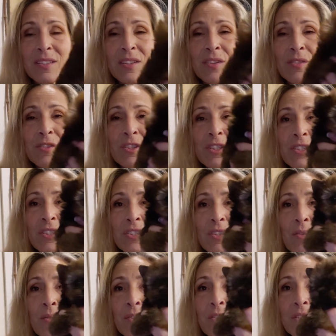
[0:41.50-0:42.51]
So
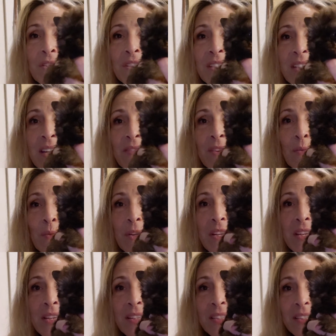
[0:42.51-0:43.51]
she's going on 7
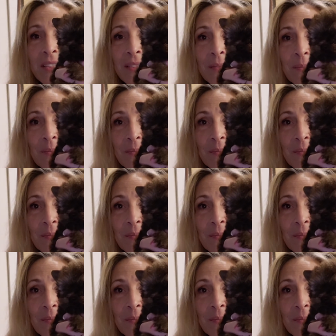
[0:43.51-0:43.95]
weeks.